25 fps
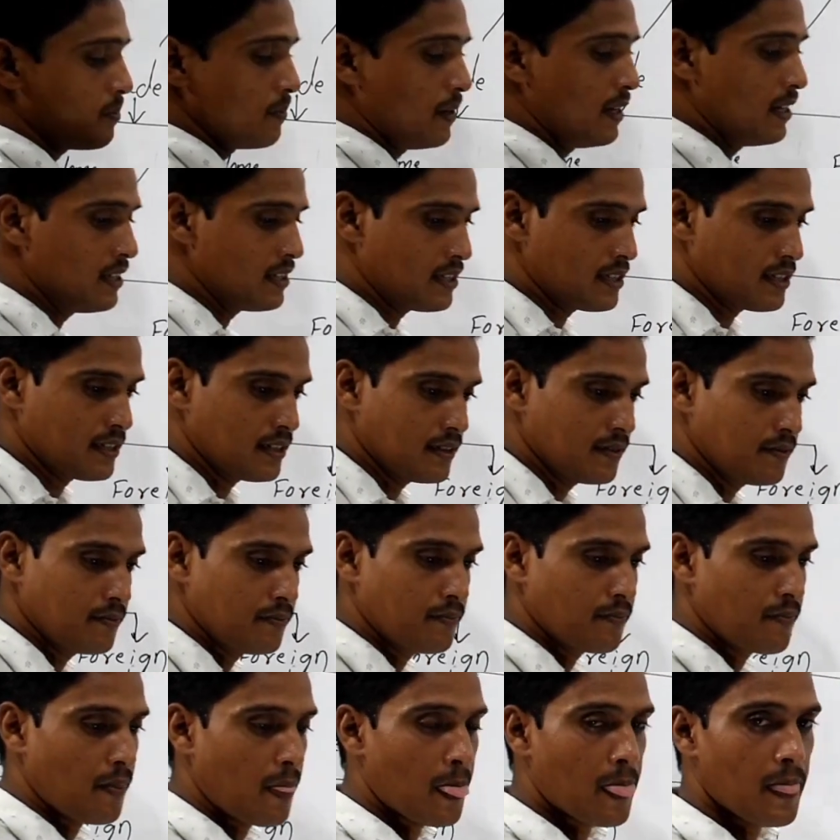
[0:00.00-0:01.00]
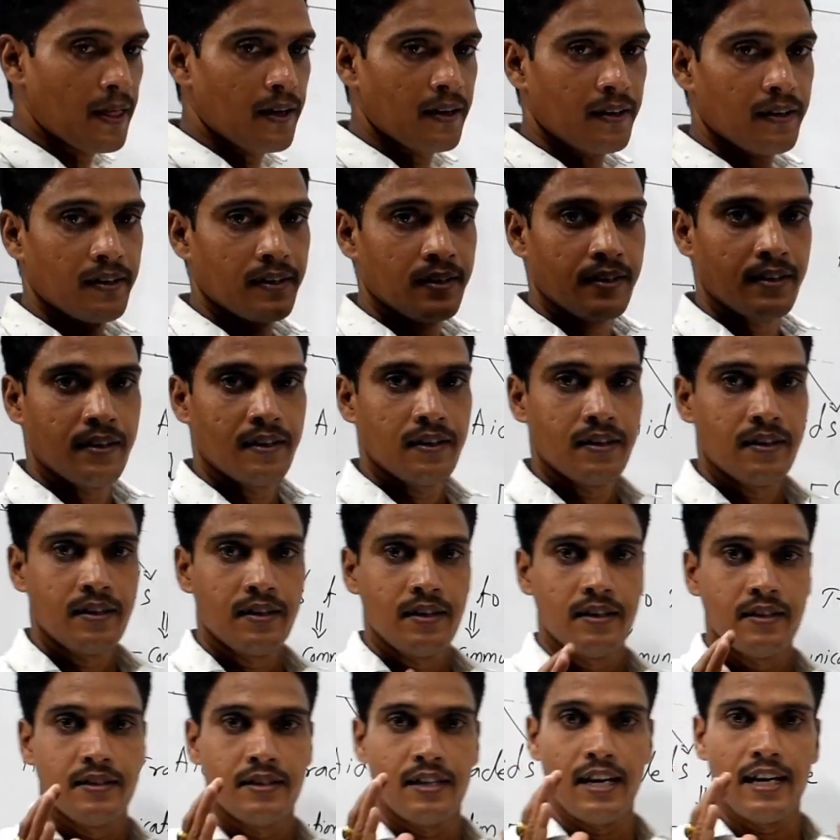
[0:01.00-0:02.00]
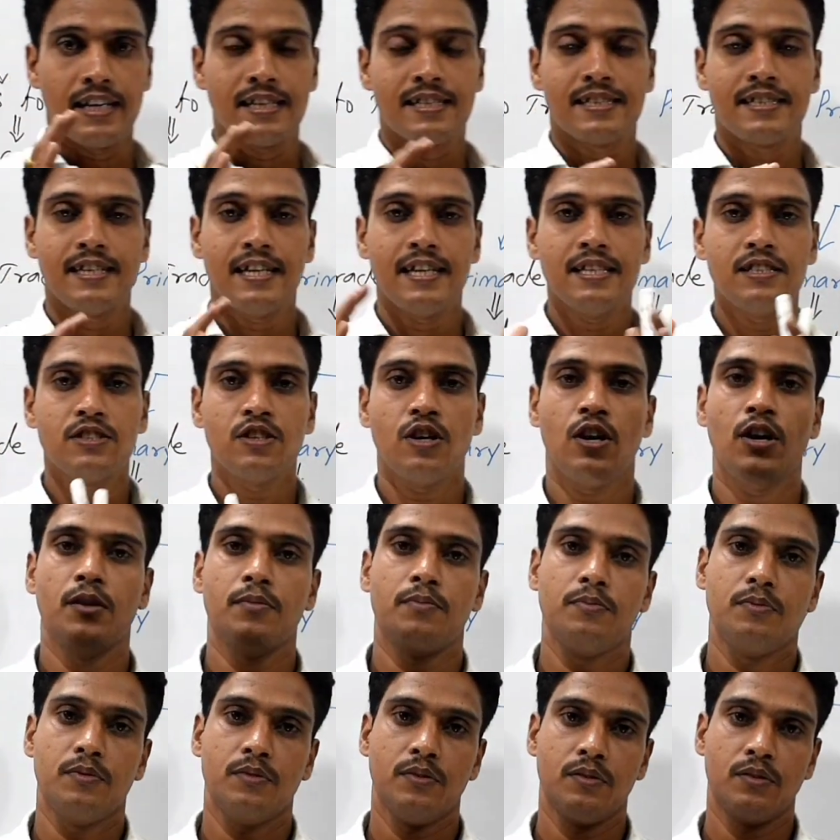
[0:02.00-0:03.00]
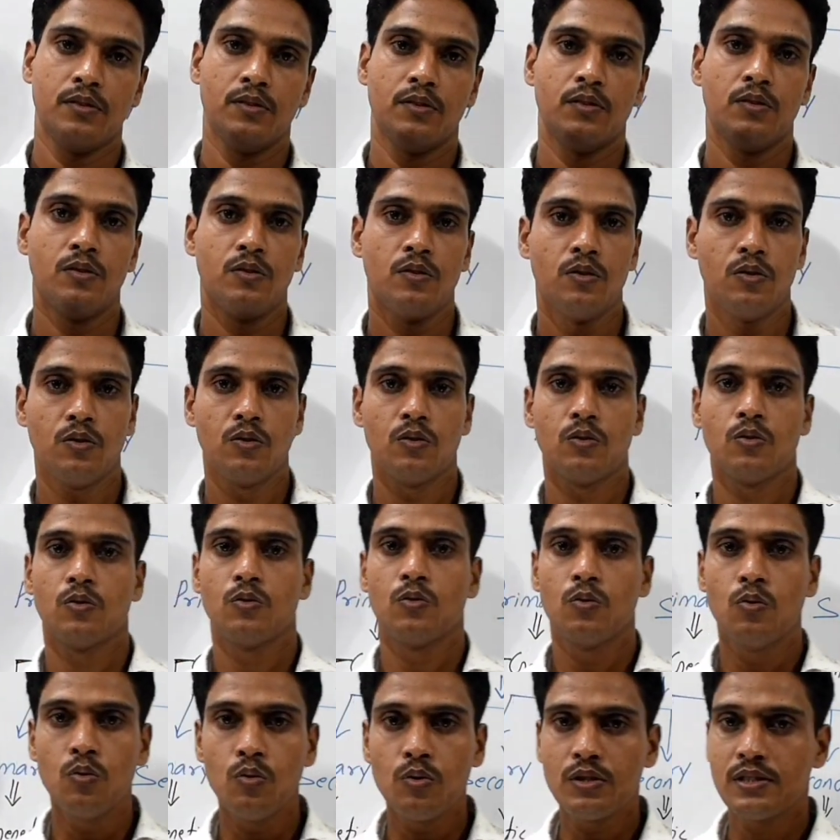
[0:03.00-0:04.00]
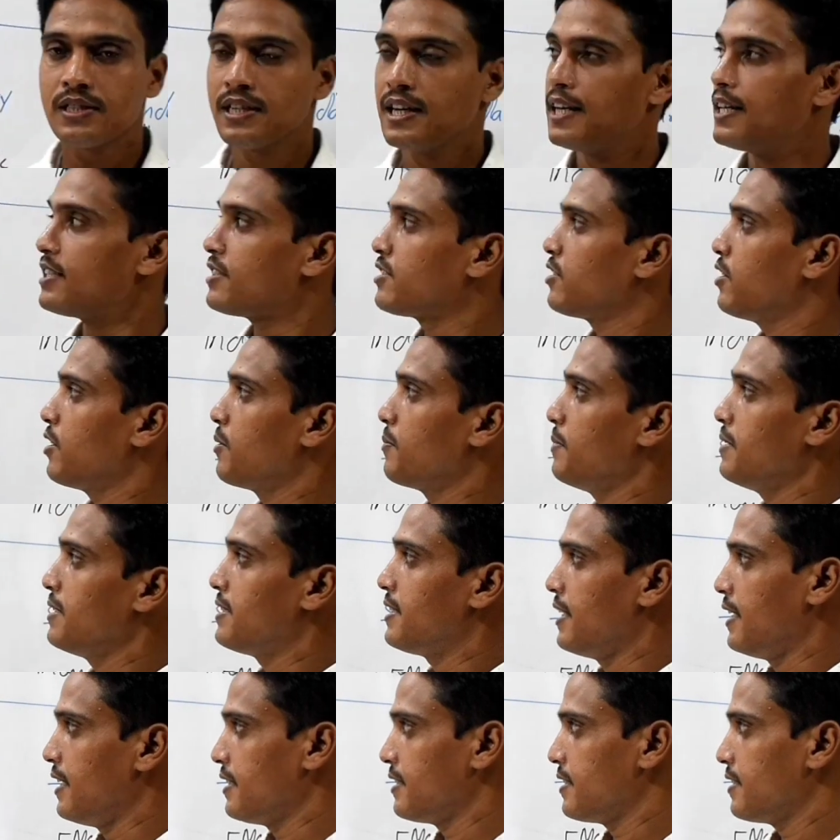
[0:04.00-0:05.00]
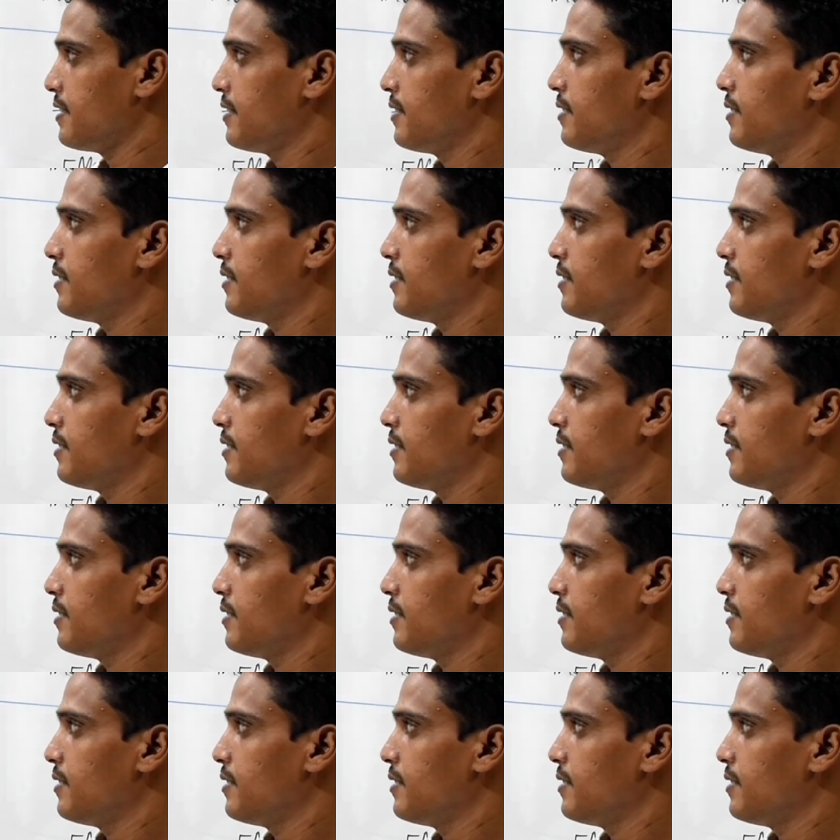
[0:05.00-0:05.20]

means the exchange of goods and services